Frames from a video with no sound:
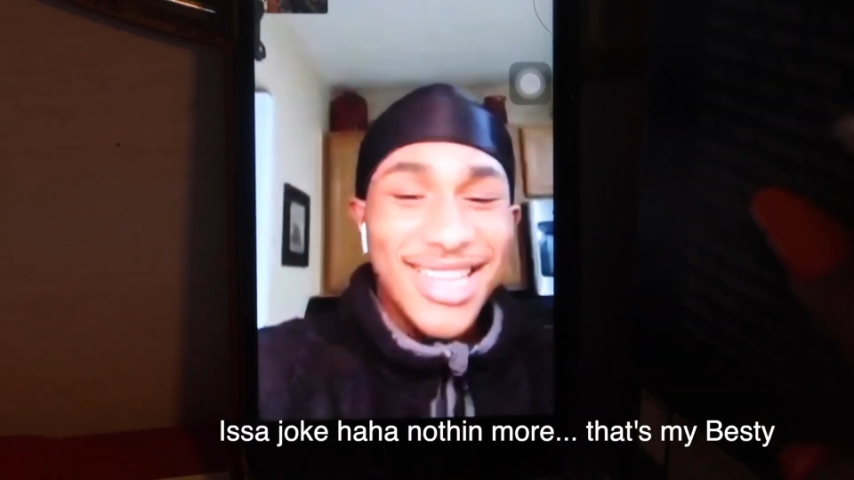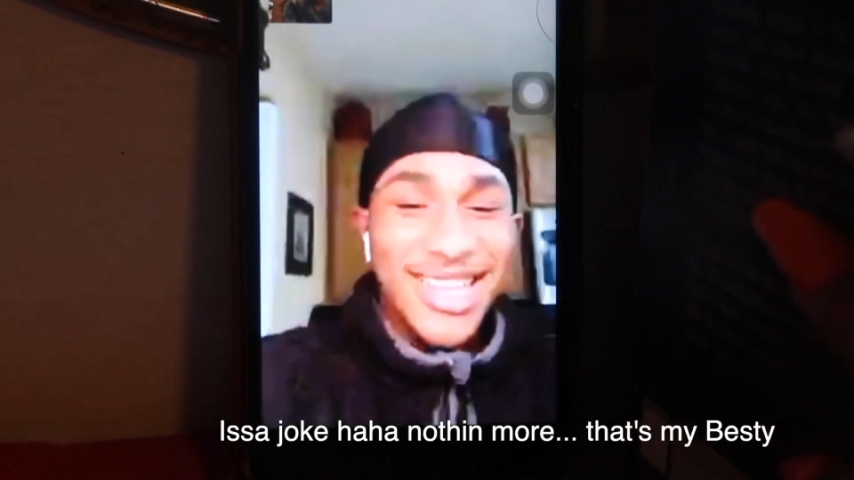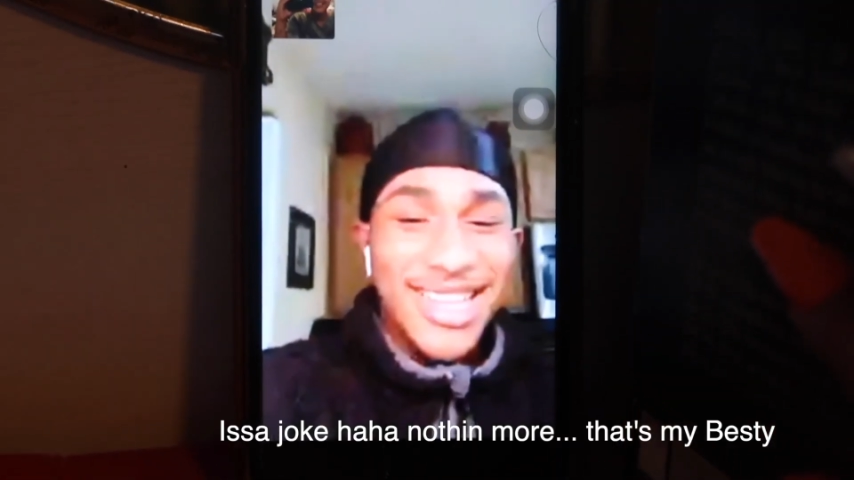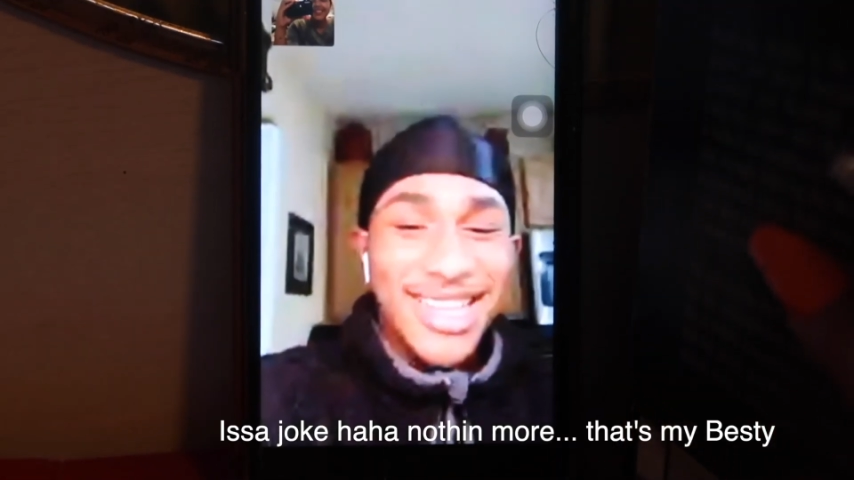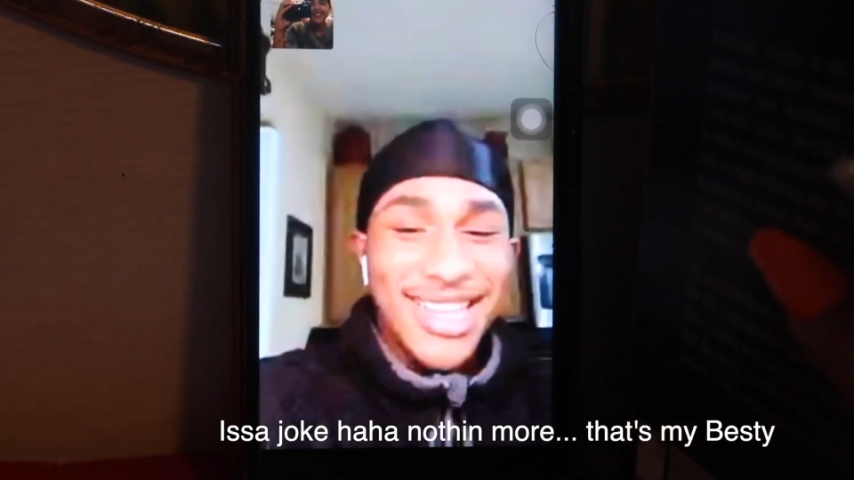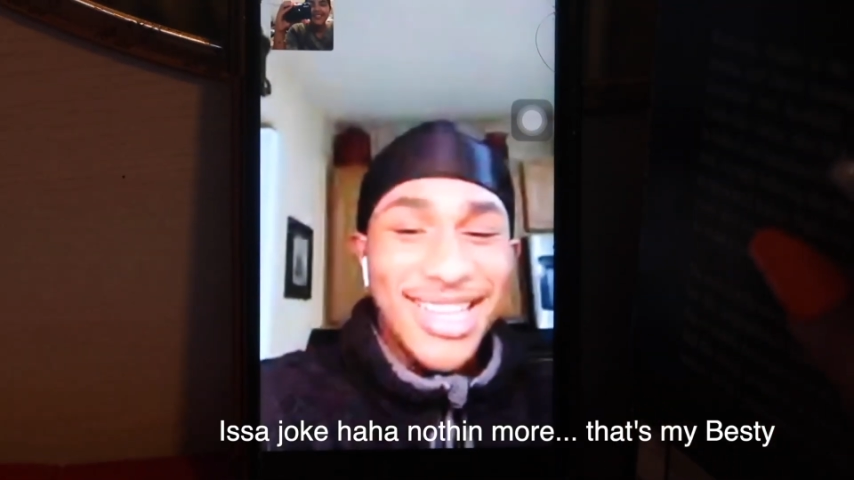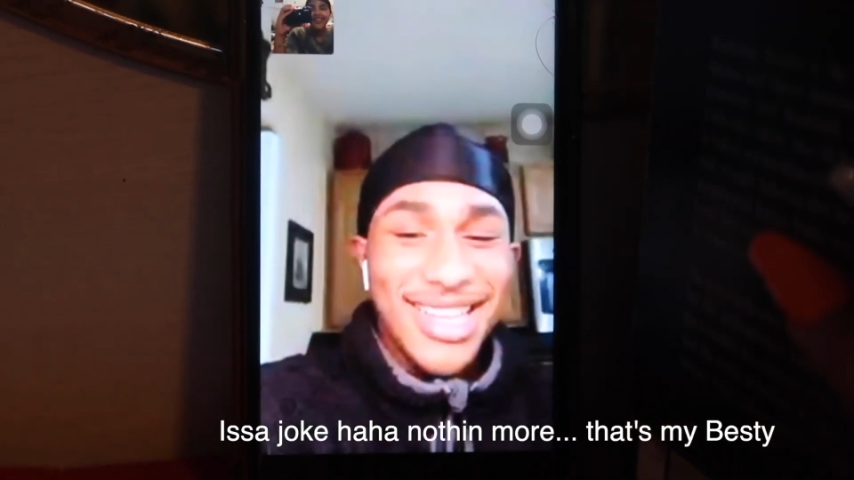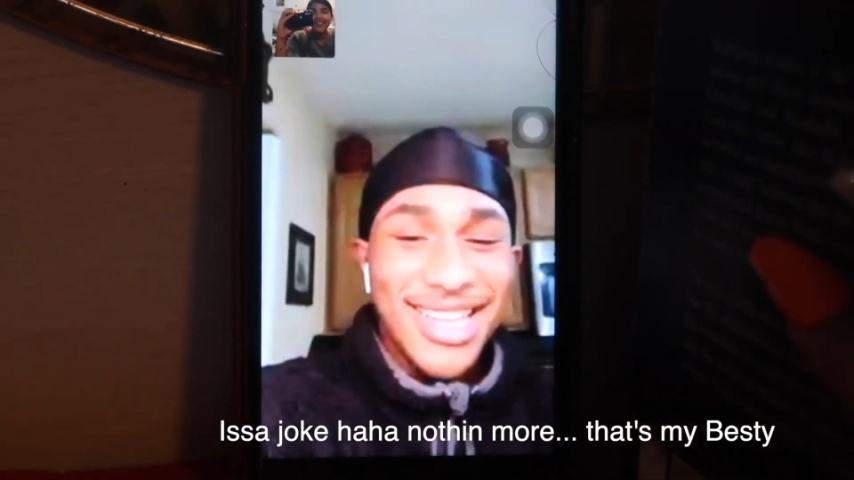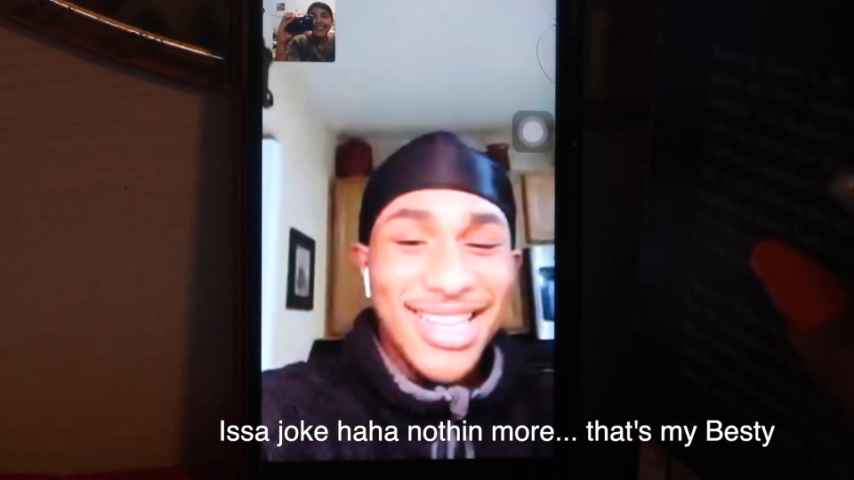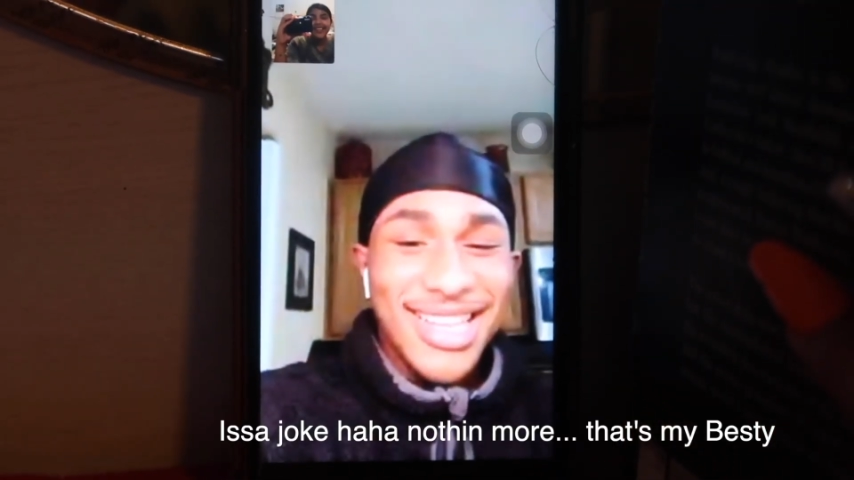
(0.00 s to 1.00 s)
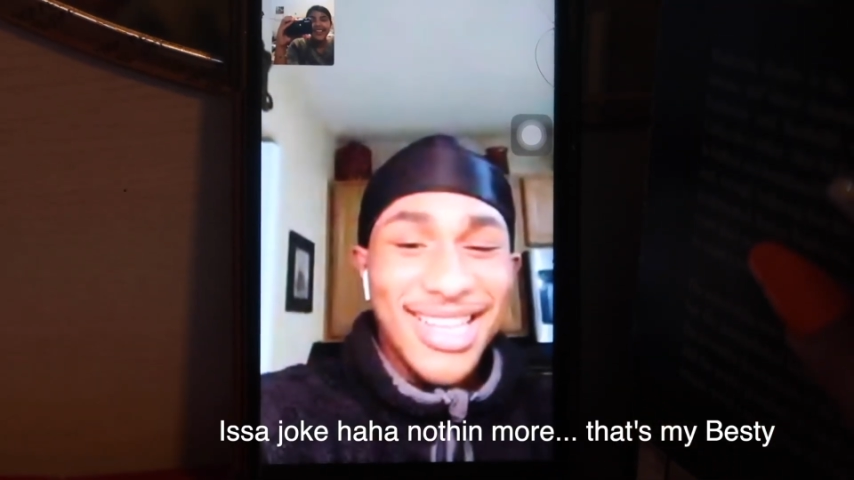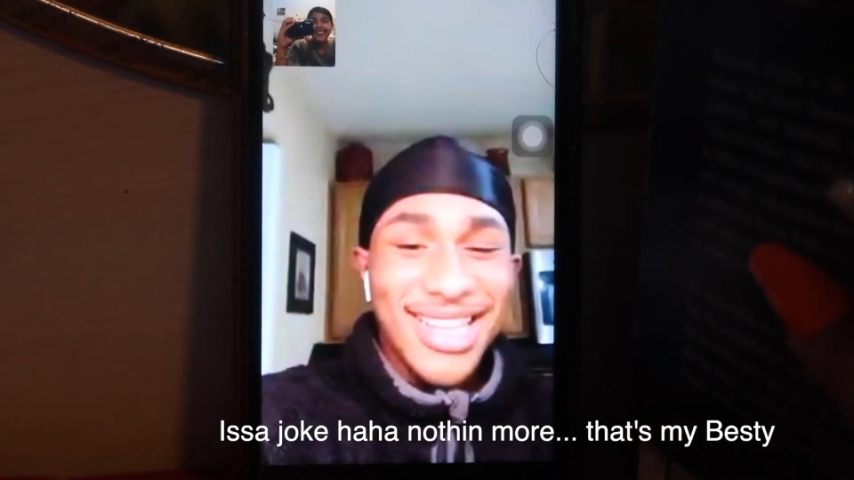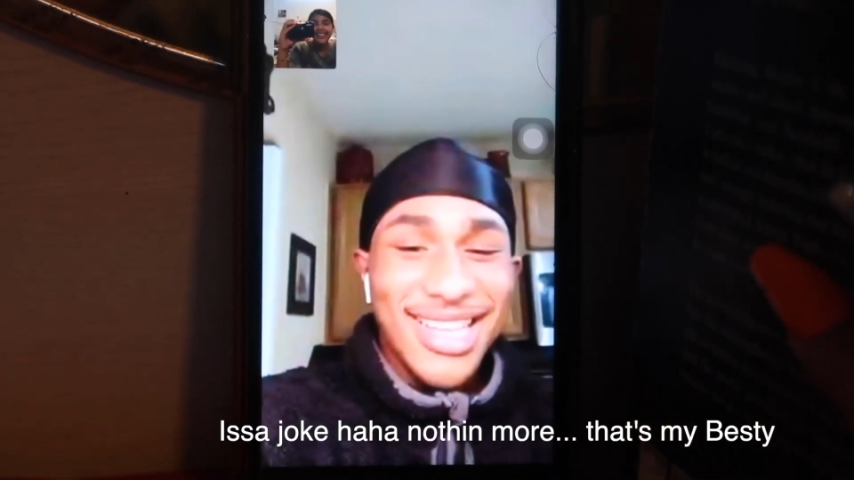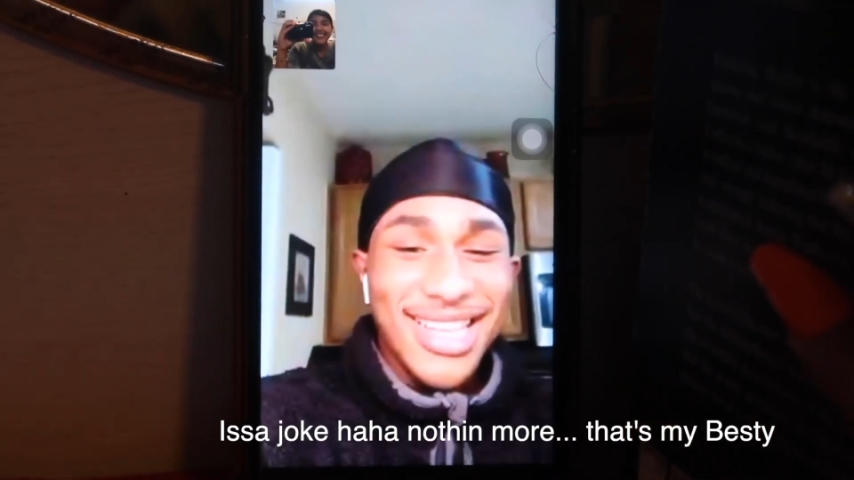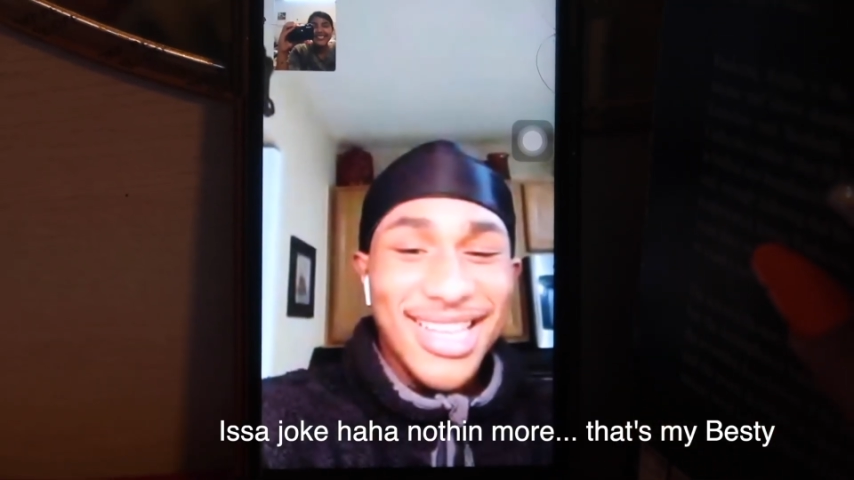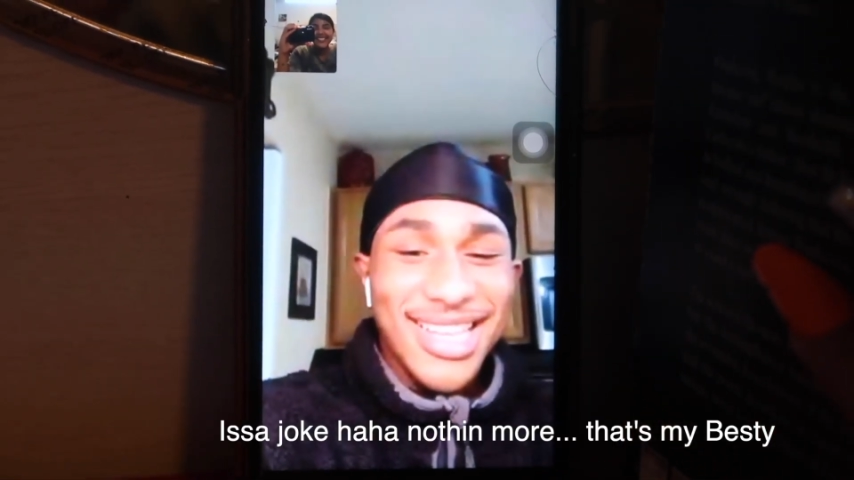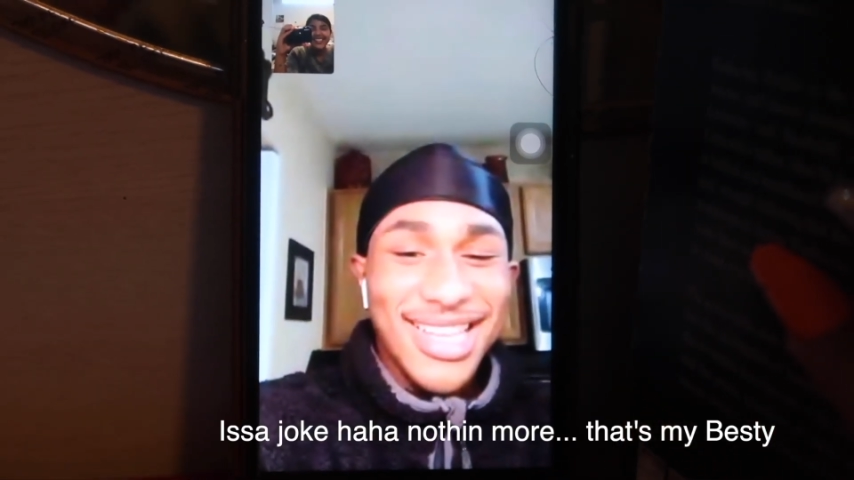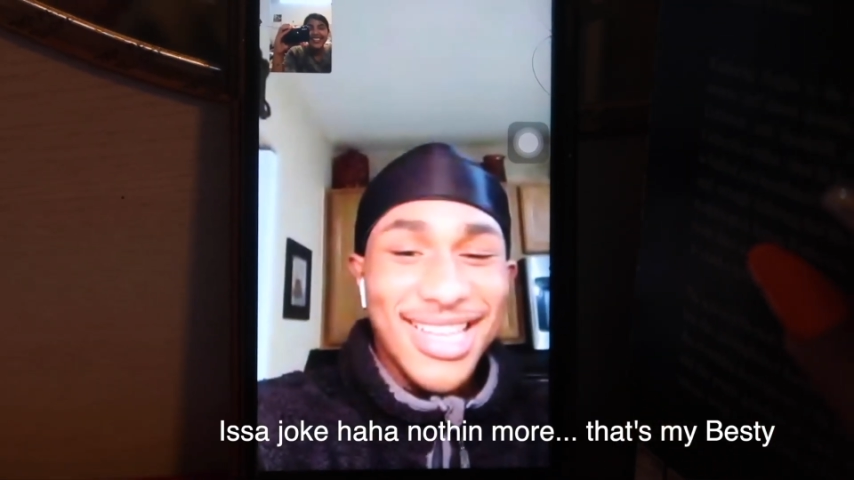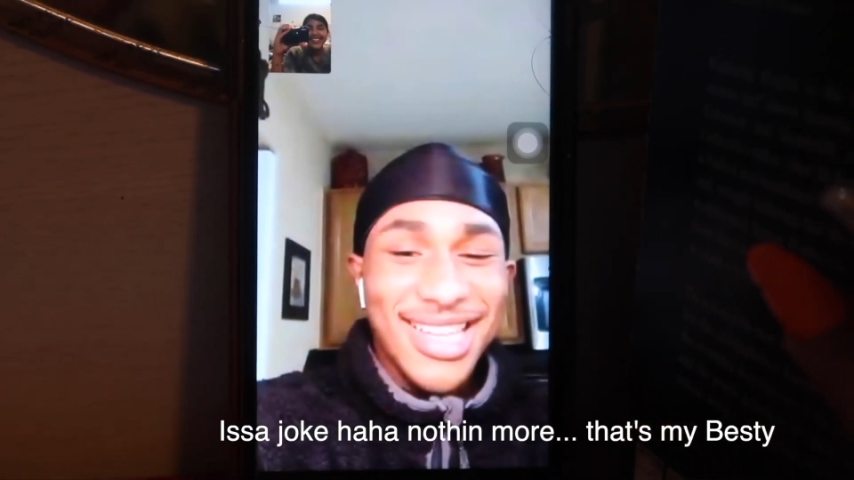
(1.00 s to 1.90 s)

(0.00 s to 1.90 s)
you are a QT.